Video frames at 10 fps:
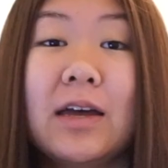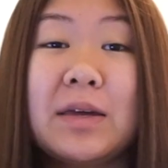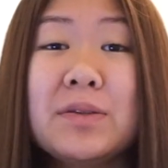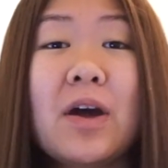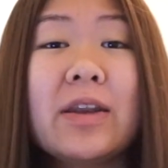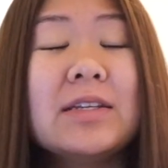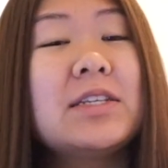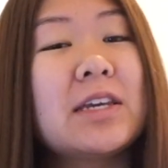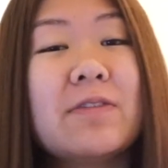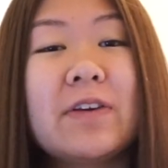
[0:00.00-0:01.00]
It's not a
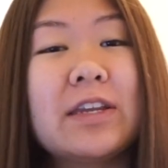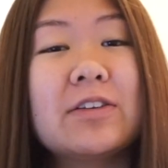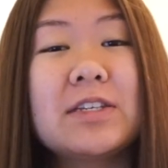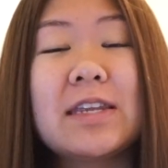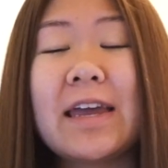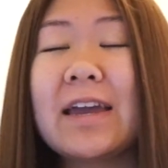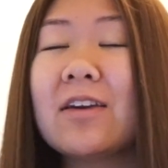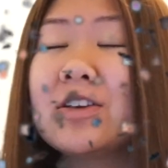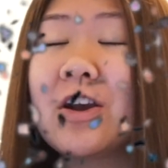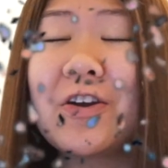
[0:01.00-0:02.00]
tea video
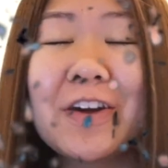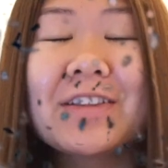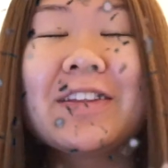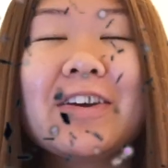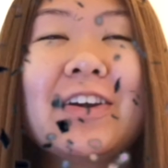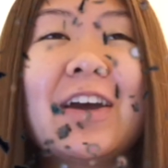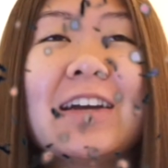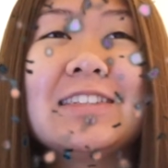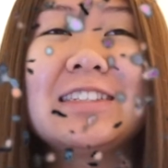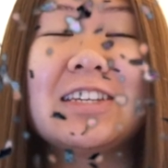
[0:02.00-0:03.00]
today. Currently,
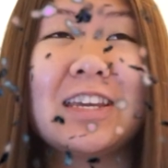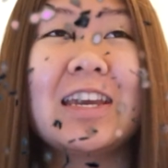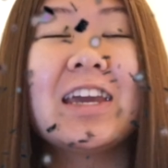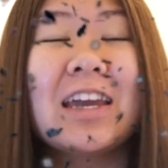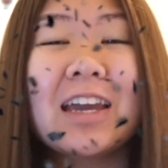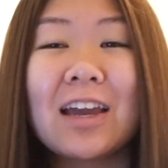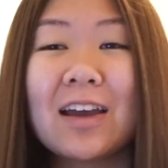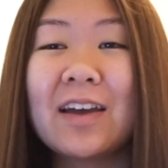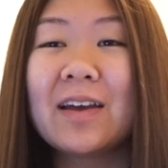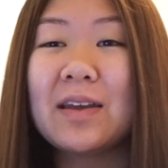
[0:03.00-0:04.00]
tea
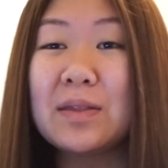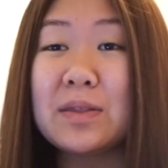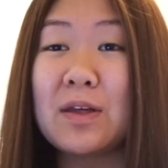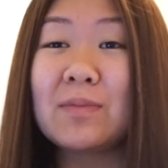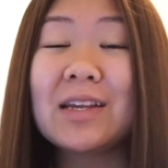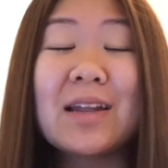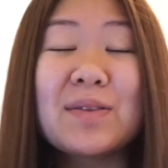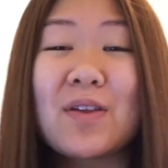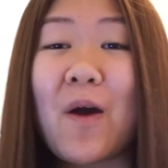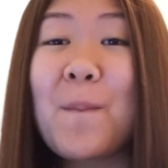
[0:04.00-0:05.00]
is something
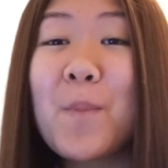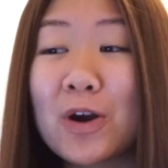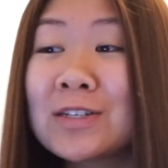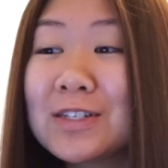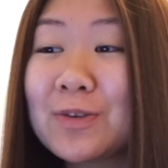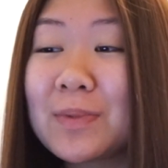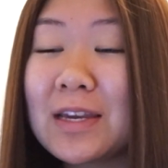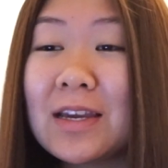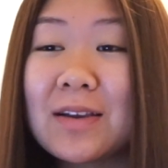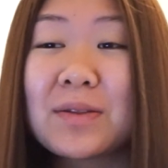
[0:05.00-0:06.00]
that's not important to
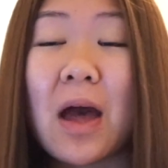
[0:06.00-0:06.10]
me because